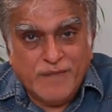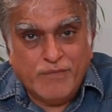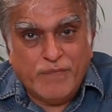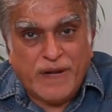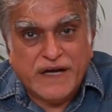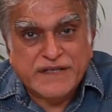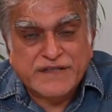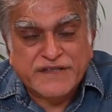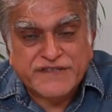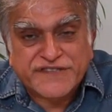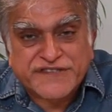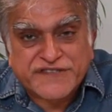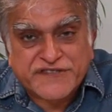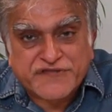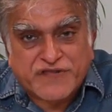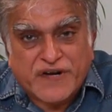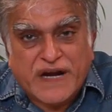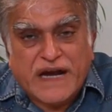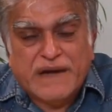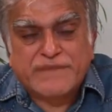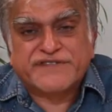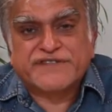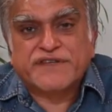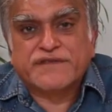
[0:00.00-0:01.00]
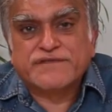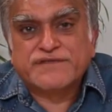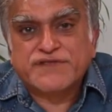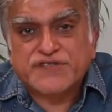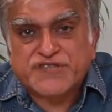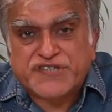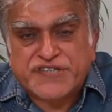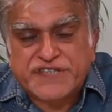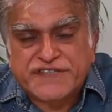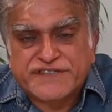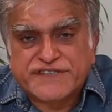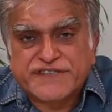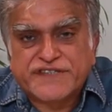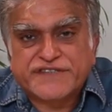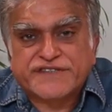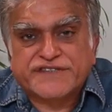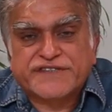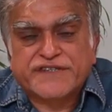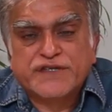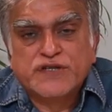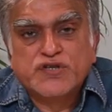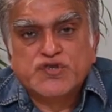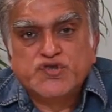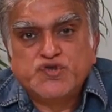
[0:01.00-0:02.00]
By the stripes of
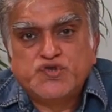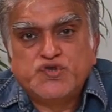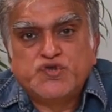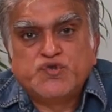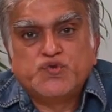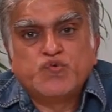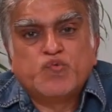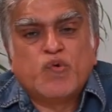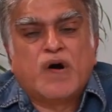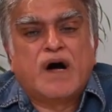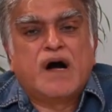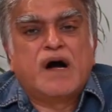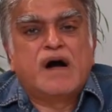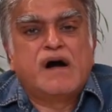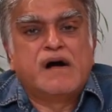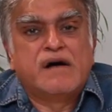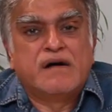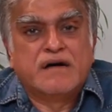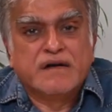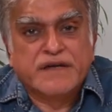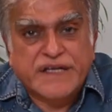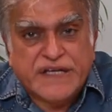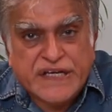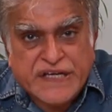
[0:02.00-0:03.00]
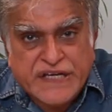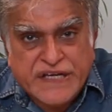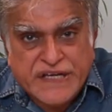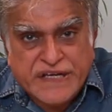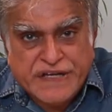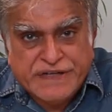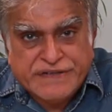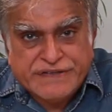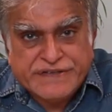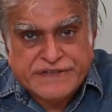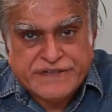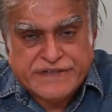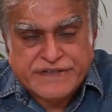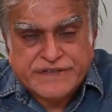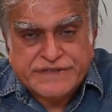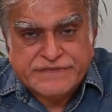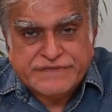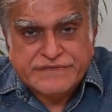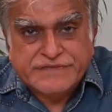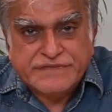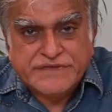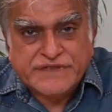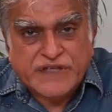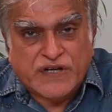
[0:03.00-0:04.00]
Jesus, you are healed.
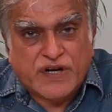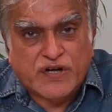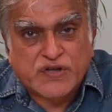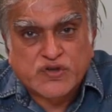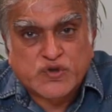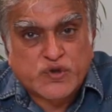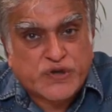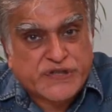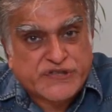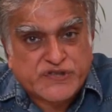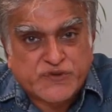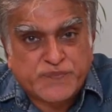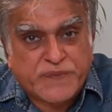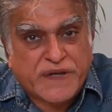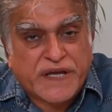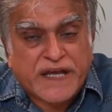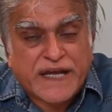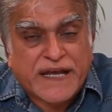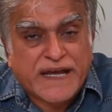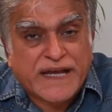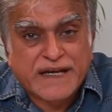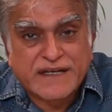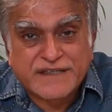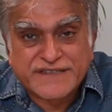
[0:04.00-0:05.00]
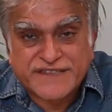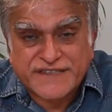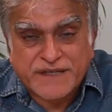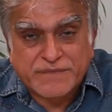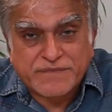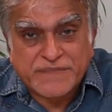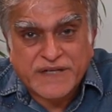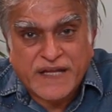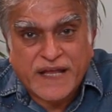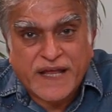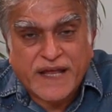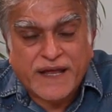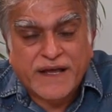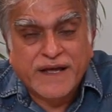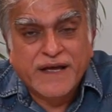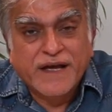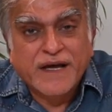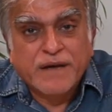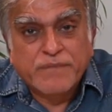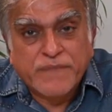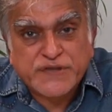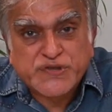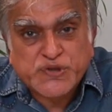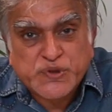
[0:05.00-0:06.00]
You're not going to be healed someday,
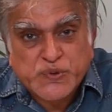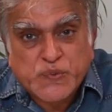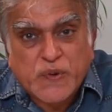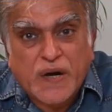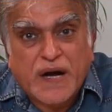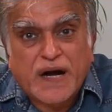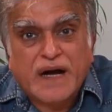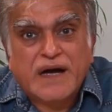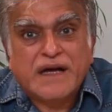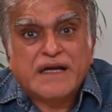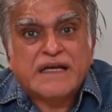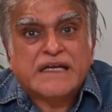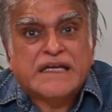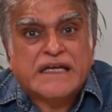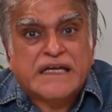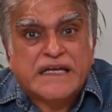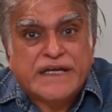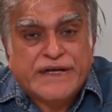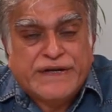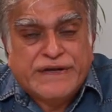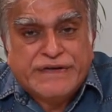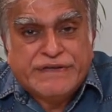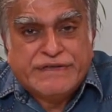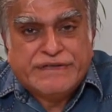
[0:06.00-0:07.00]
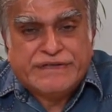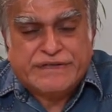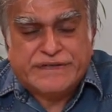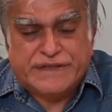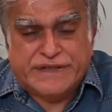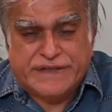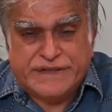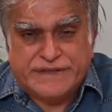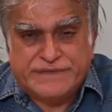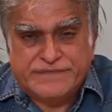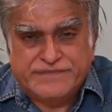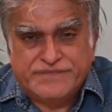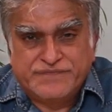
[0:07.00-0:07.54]
but you are healed.